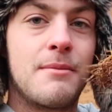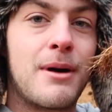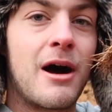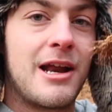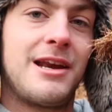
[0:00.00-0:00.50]

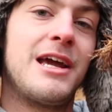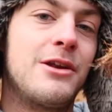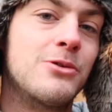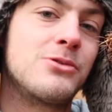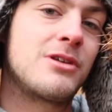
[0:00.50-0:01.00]
pine
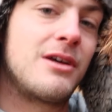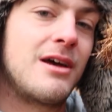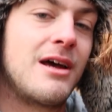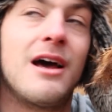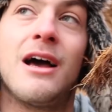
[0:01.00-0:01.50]
needles,
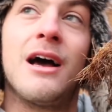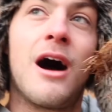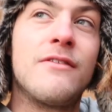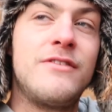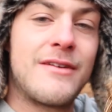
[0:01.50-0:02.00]

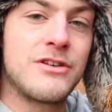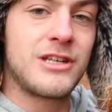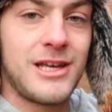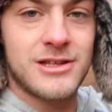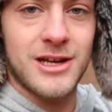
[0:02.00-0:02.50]
I've never
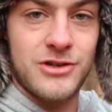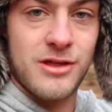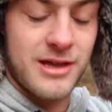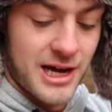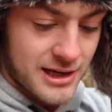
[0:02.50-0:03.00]
seen such a
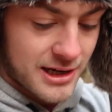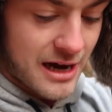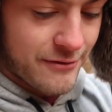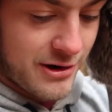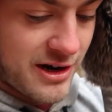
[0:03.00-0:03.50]
thick
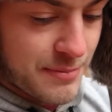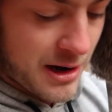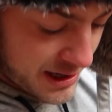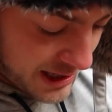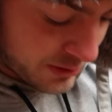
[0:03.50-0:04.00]
covering of
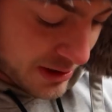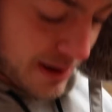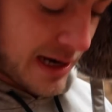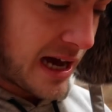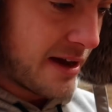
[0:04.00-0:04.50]
pine needles in
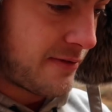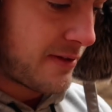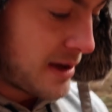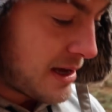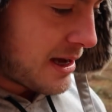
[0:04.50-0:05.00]
my life,
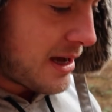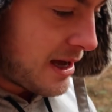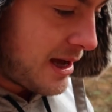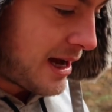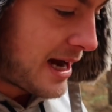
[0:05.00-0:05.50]

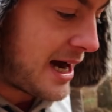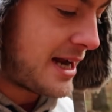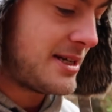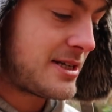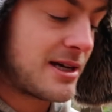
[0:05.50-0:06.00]

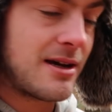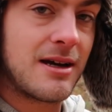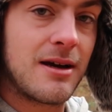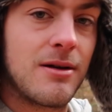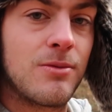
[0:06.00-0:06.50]
and
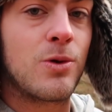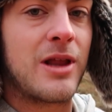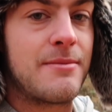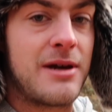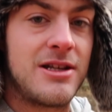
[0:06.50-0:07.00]
what
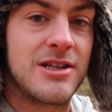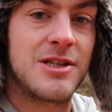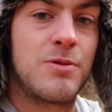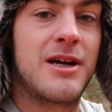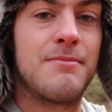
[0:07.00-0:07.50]
that means
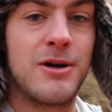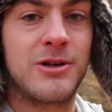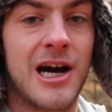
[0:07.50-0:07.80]
is we can build